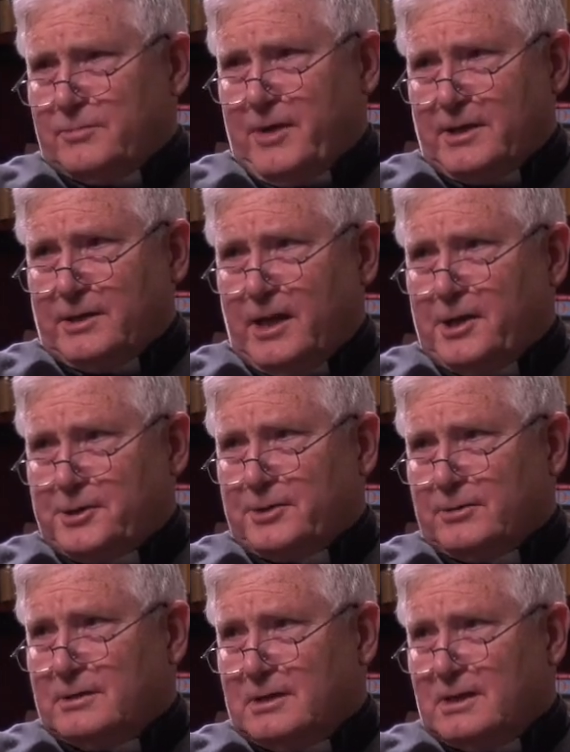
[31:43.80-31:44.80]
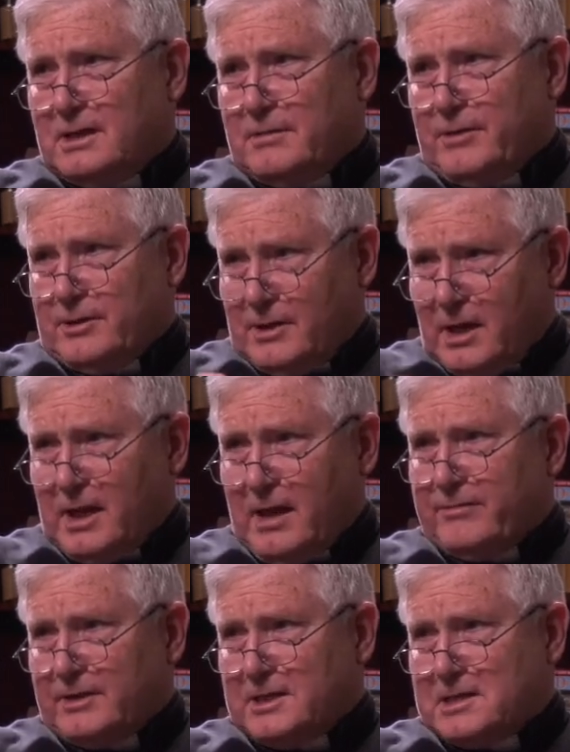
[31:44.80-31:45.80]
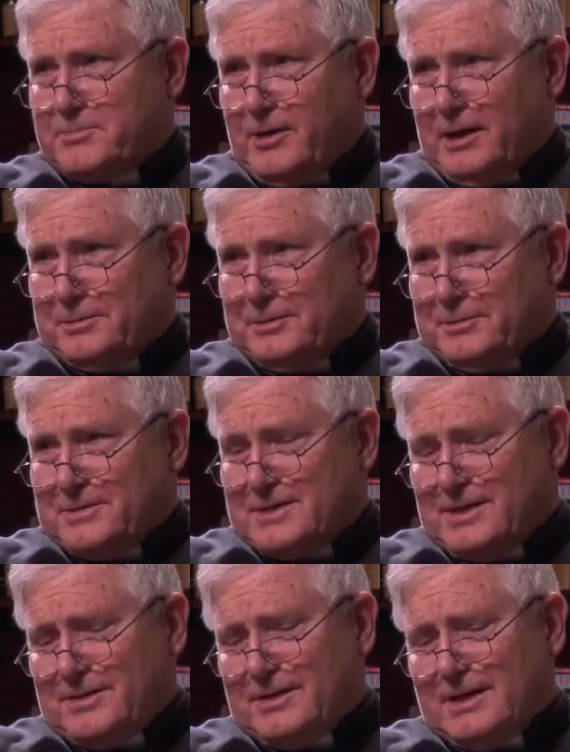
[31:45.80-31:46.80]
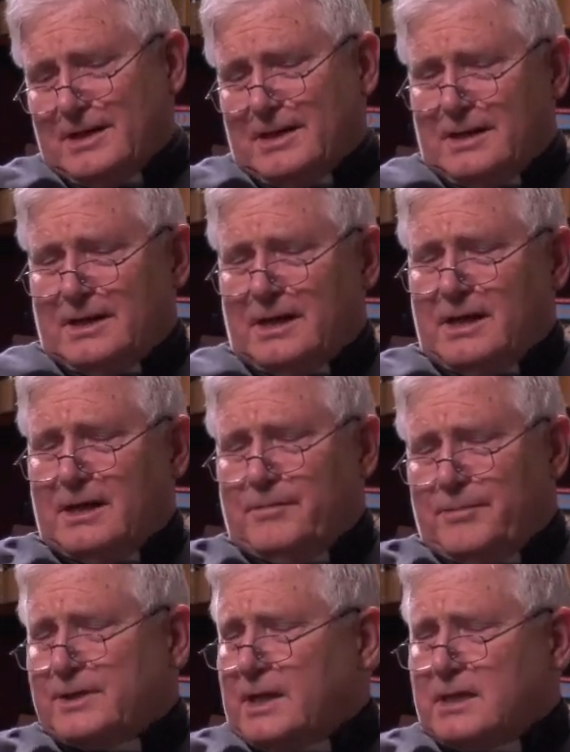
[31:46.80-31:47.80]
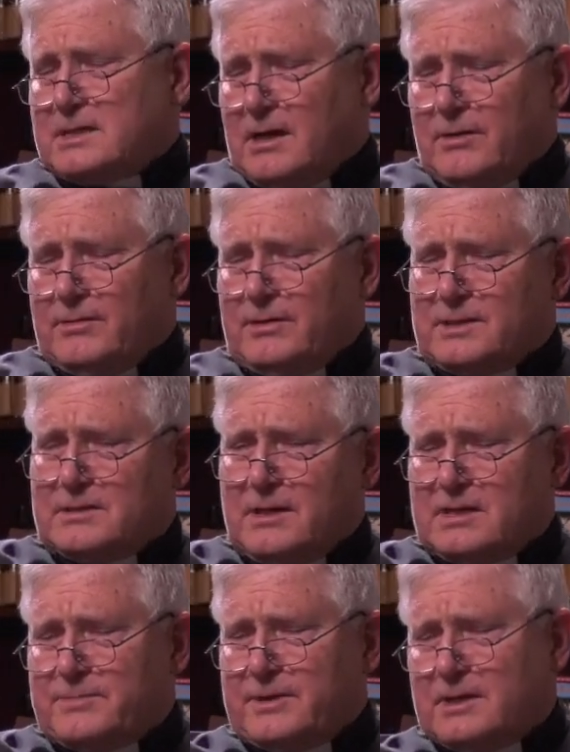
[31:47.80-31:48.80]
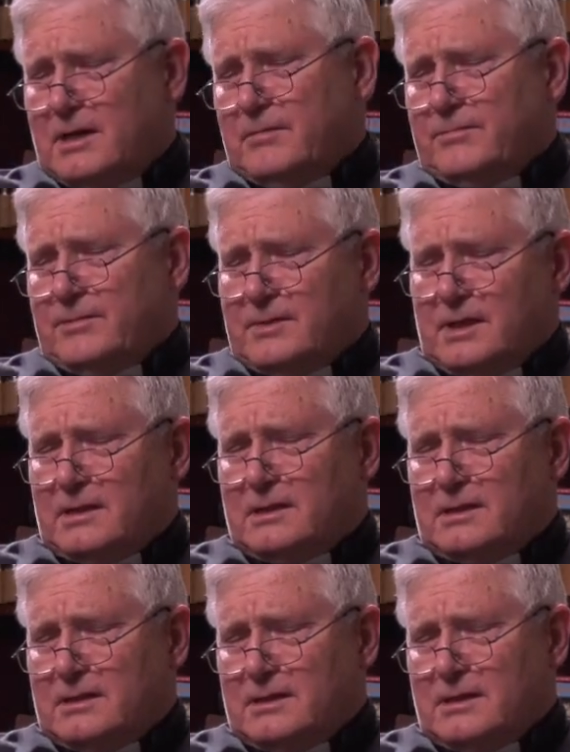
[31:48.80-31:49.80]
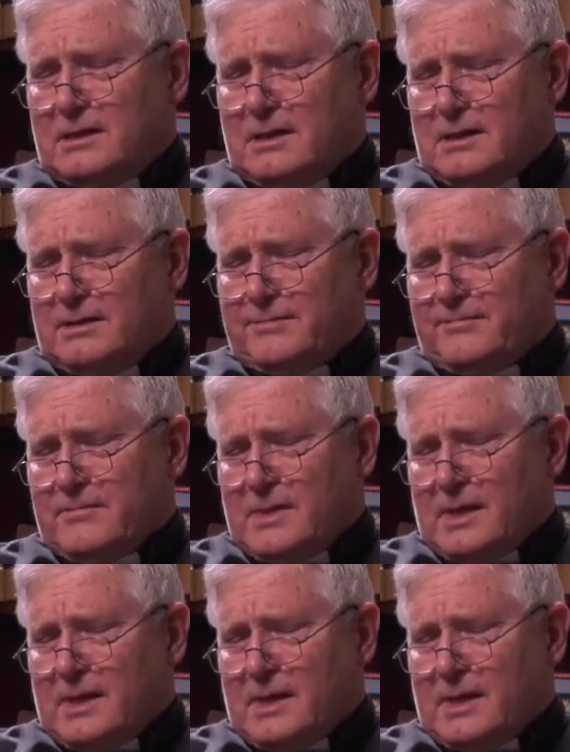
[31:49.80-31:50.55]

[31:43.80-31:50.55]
pathological about not having these problems, you know. But that's how it's become, that the